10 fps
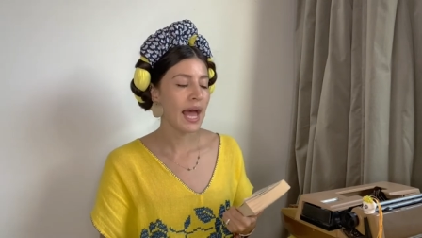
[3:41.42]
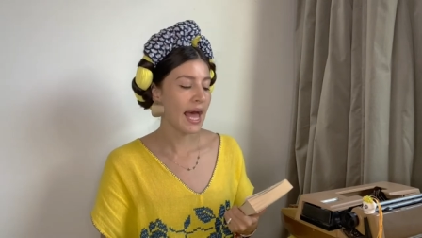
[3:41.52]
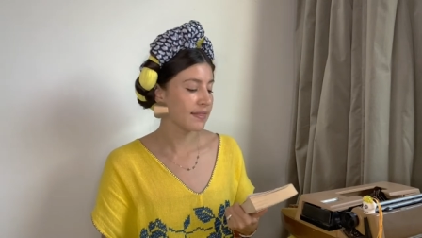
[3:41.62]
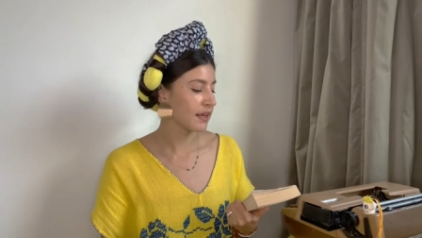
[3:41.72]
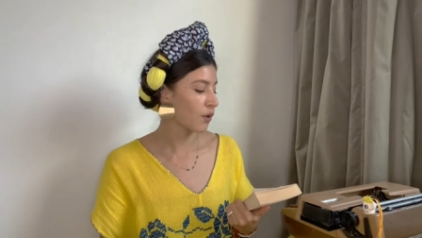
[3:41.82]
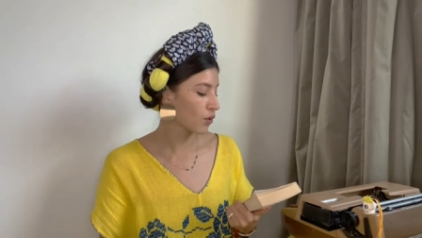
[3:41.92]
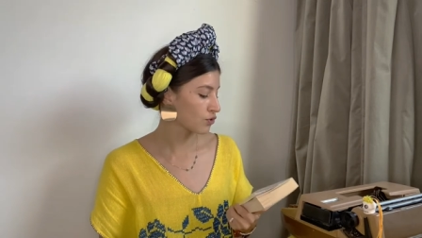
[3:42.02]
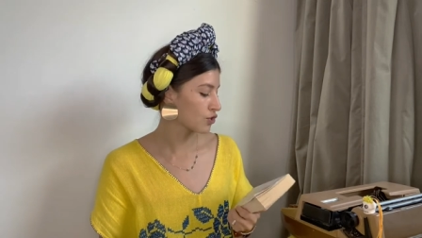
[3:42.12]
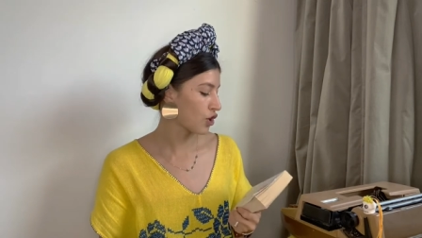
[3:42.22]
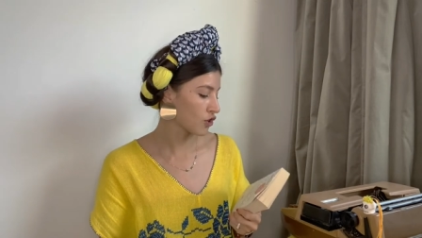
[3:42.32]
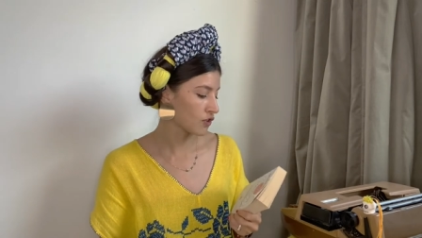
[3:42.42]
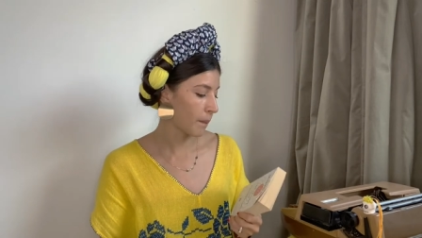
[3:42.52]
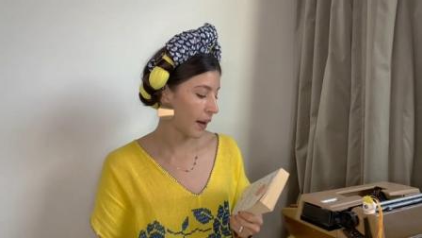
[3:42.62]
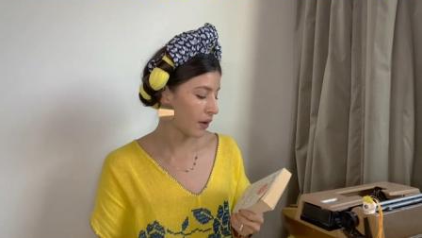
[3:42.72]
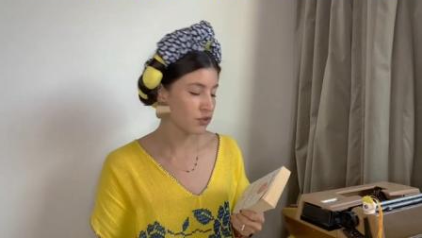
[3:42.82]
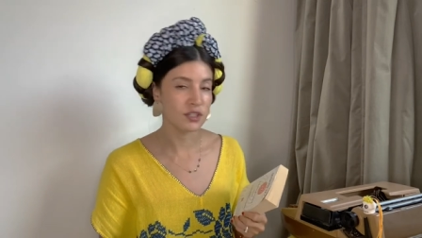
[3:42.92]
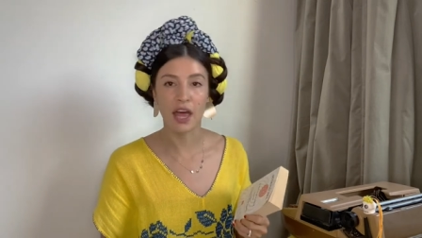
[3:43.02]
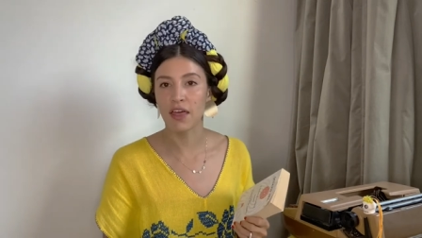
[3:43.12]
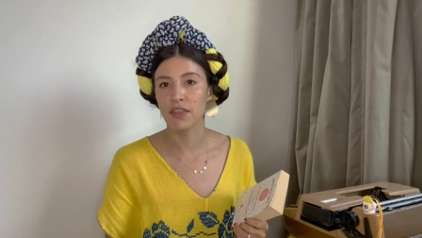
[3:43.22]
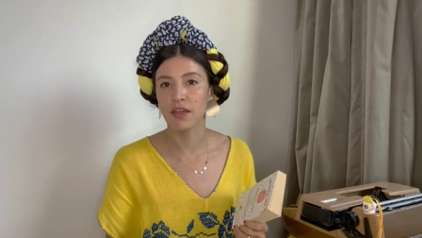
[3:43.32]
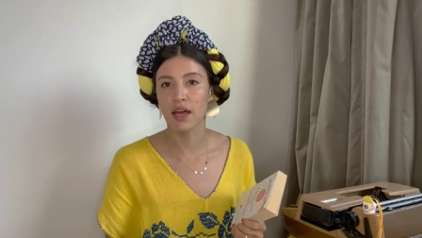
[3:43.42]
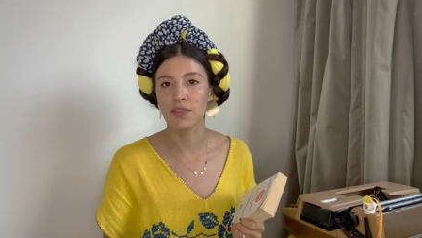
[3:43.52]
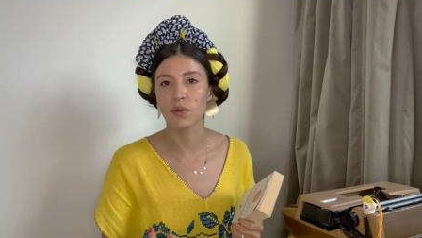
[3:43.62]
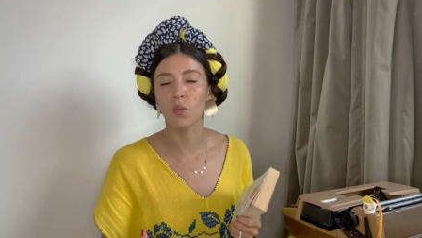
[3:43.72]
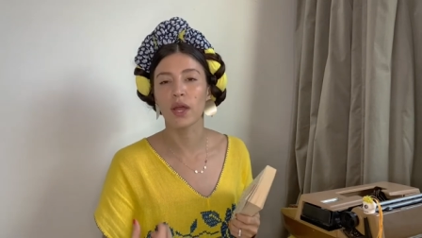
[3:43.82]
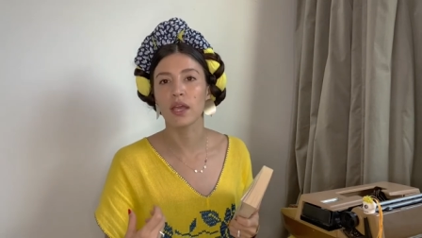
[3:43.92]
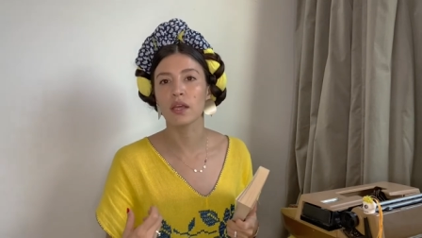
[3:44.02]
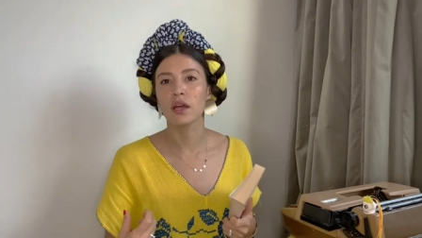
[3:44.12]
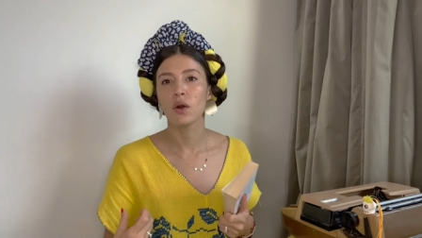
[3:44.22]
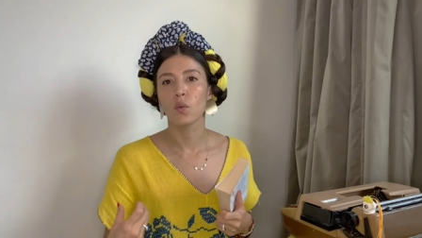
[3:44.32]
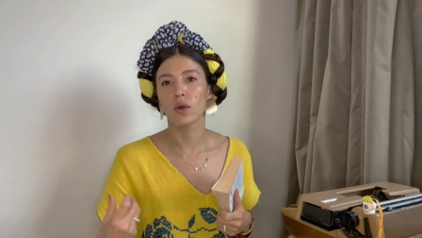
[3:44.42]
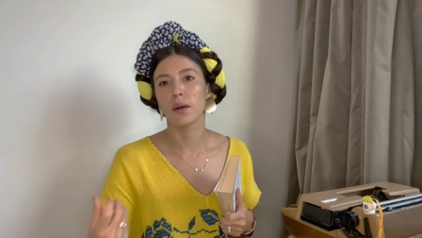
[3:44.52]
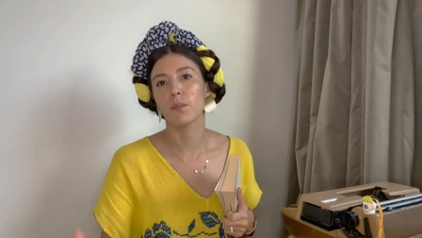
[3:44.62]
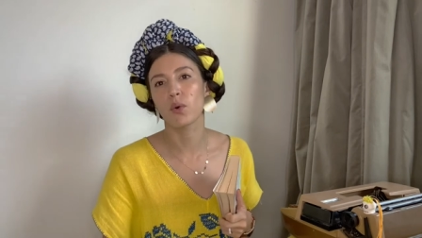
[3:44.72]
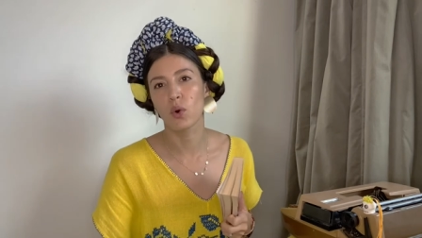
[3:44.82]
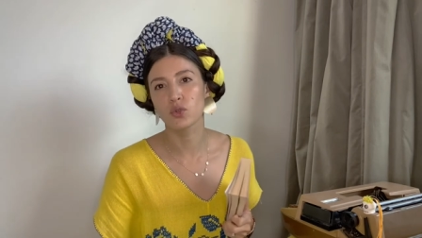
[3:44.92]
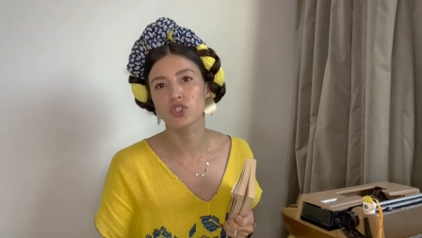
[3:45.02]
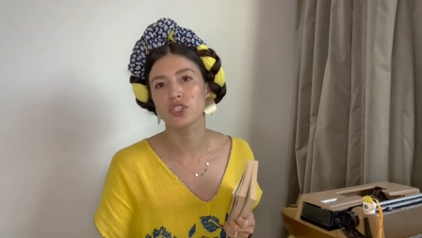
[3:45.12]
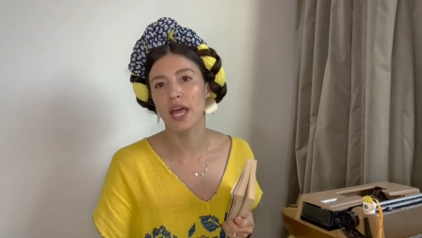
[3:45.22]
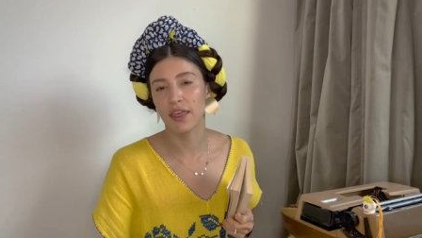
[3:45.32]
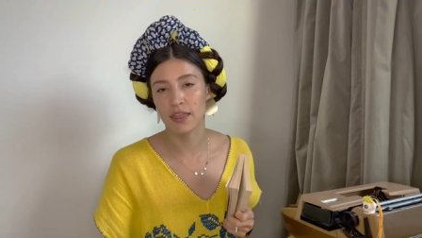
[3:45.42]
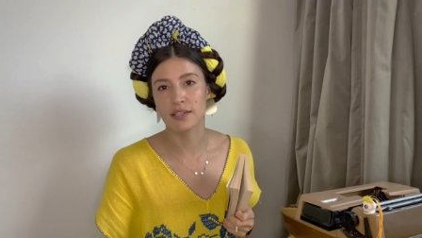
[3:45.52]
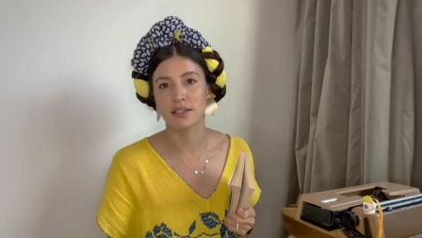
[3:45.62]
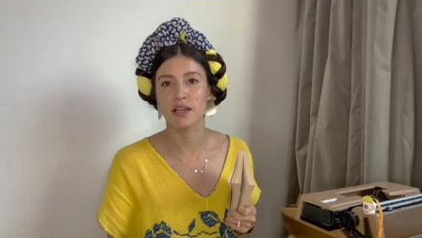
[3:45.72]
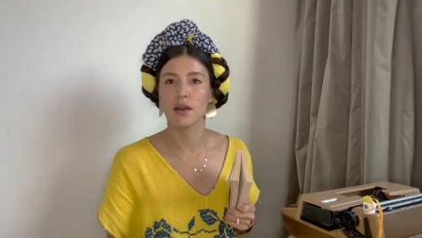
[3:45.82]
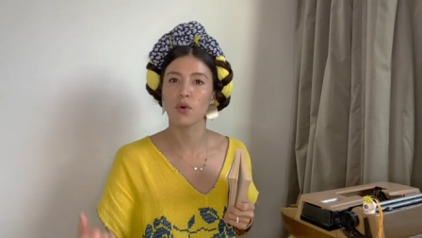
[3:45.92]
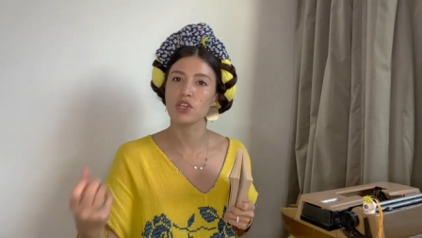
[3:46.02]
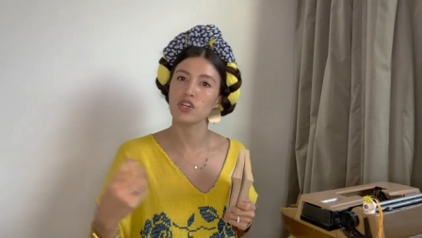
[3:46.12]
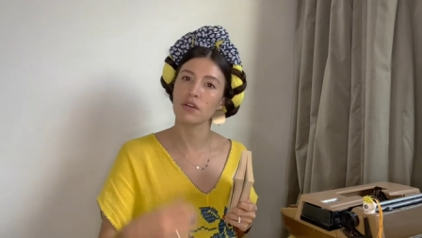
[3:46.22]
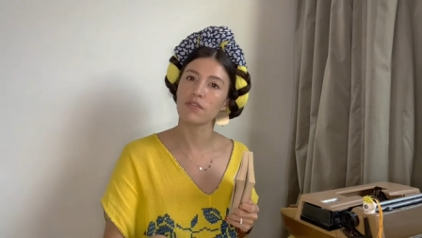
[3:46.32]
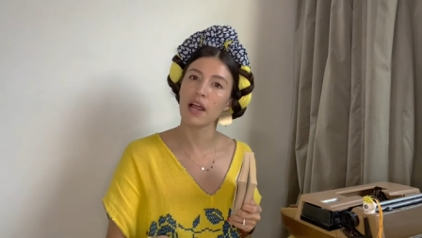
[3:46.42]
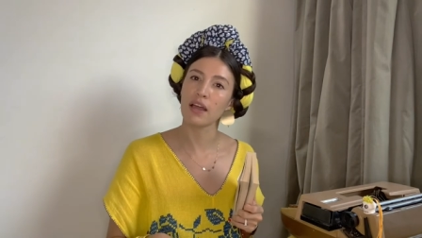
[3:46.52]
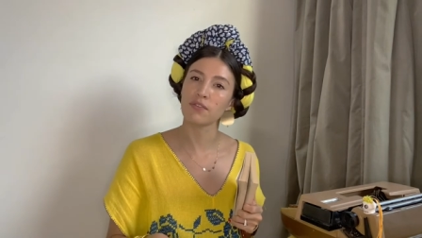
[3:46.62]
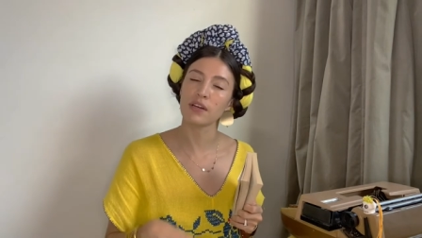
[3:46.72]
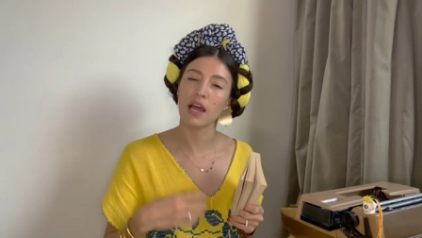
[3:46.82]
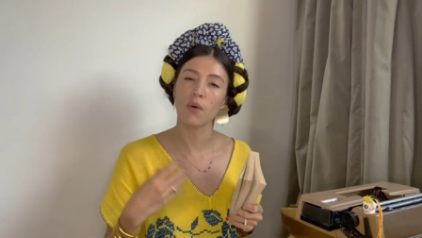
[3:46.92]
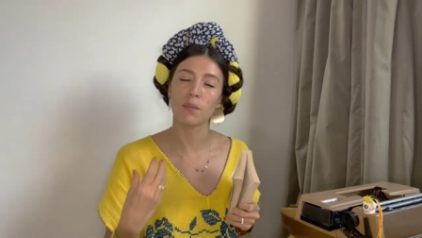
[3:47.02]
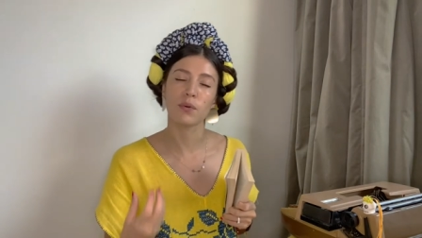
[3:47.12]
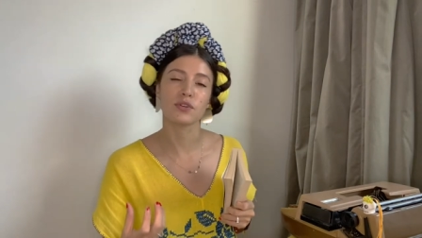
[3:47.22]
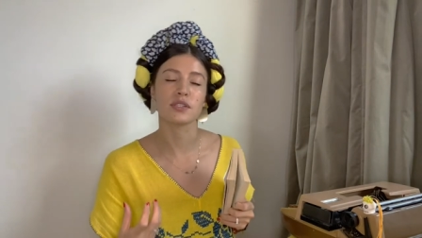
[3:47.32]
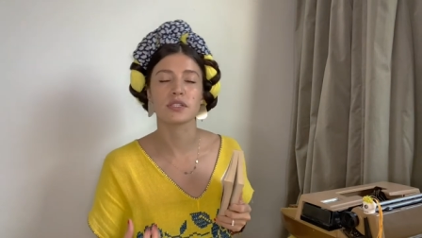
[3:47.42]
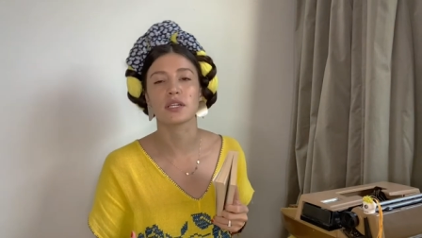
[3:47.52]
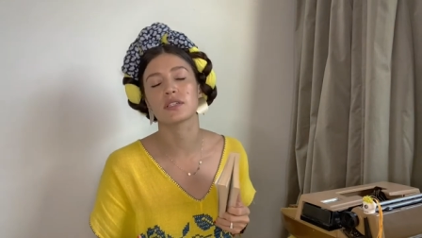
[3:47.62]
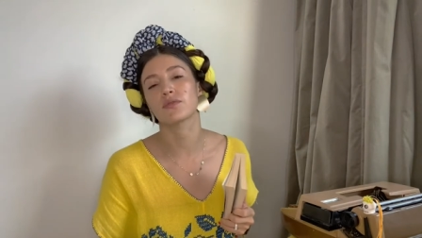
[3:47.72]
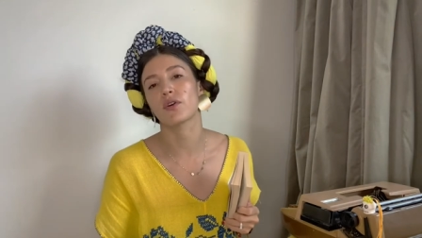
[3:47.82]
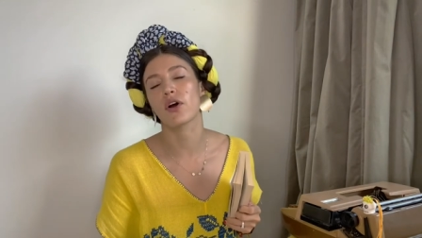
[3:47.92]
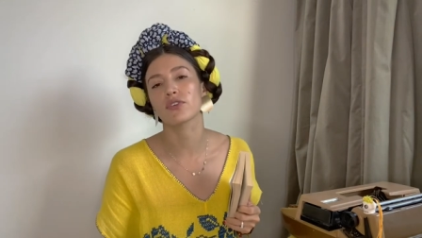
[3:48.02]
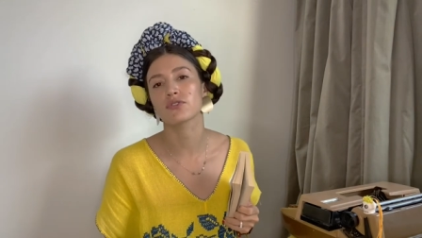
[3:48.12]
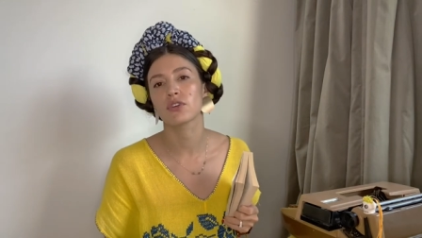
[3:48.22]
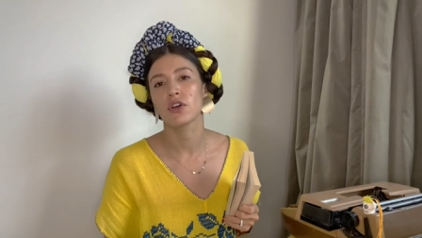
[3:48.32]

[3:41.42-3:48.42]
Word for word: and it also talks about death and the way we approach death as a celebration of life and how important it is for us